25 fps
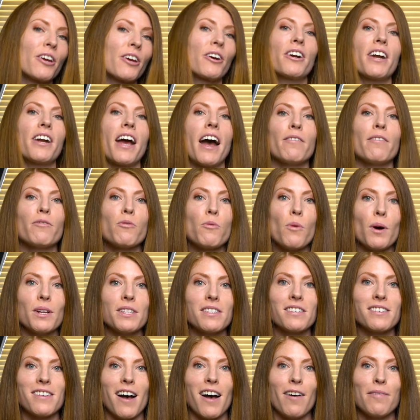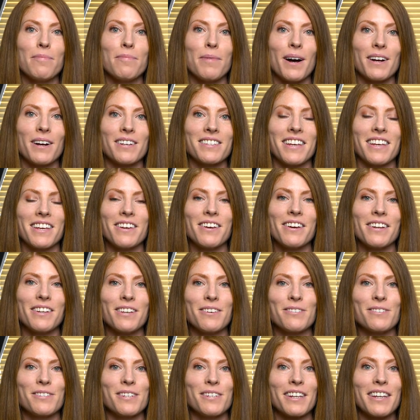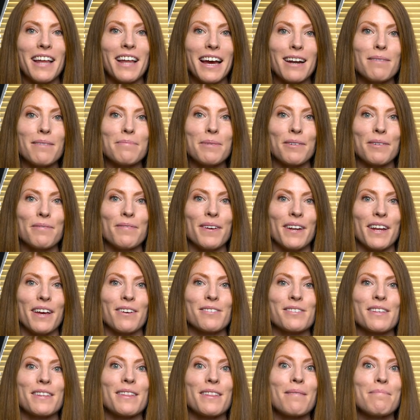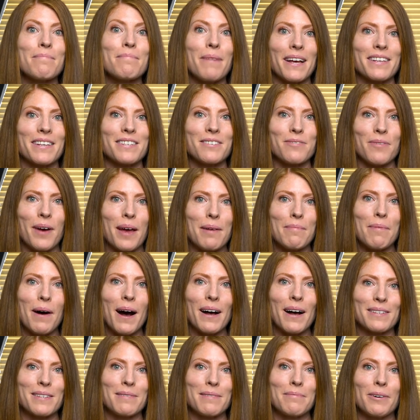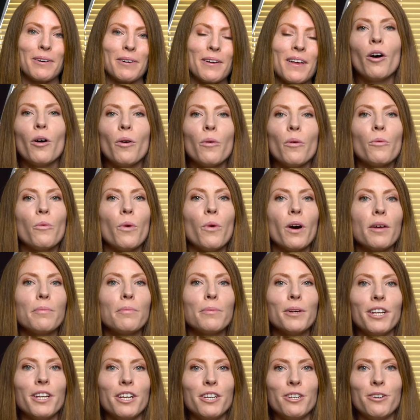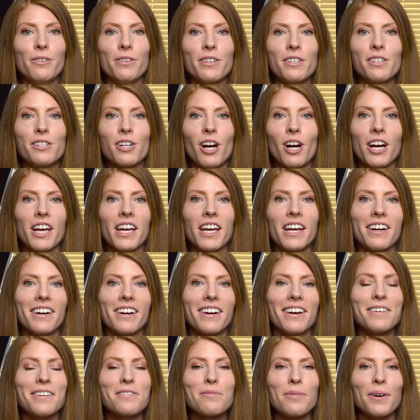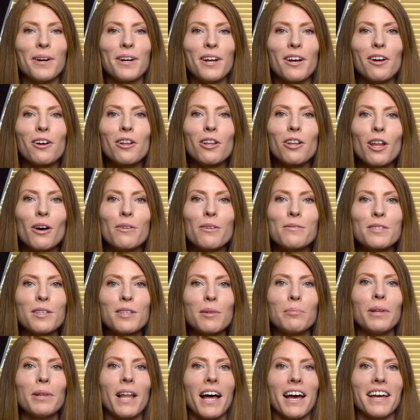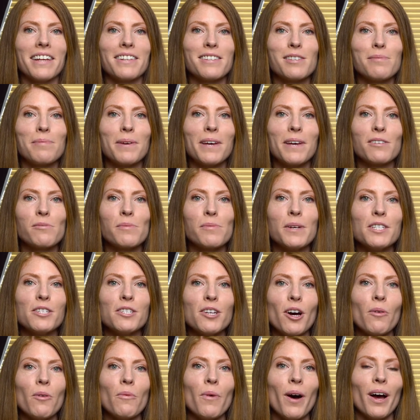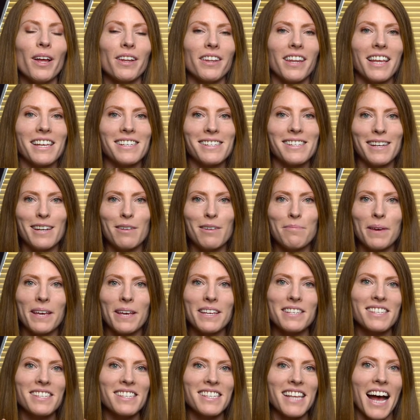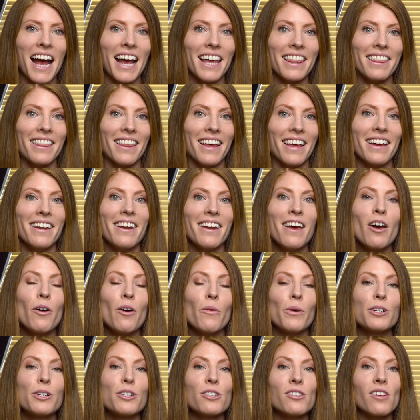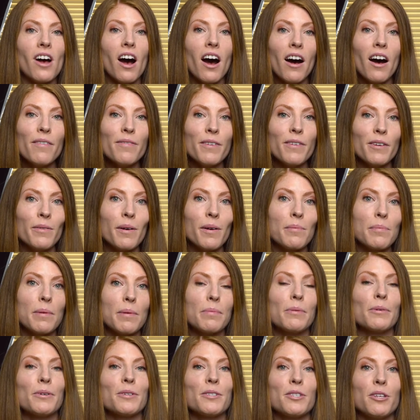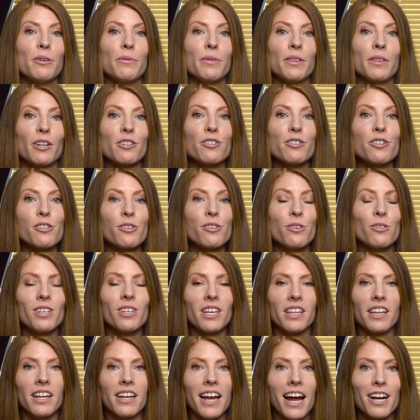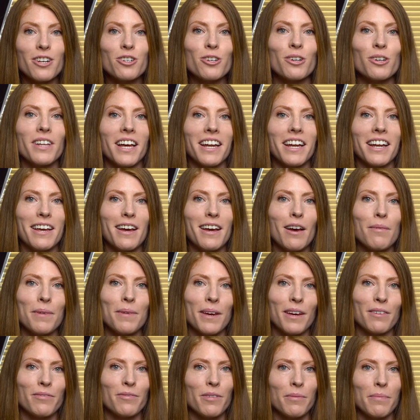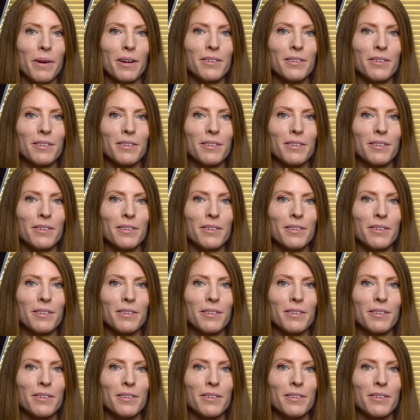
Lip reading: you're going to have one softbox that you can use to light up your videos in the best way possible. What I'm going to do to start here is we're going to close the blinds because we don't want Lacey to be side lit, which is often what people will do when they're just using the natural lighting coming in from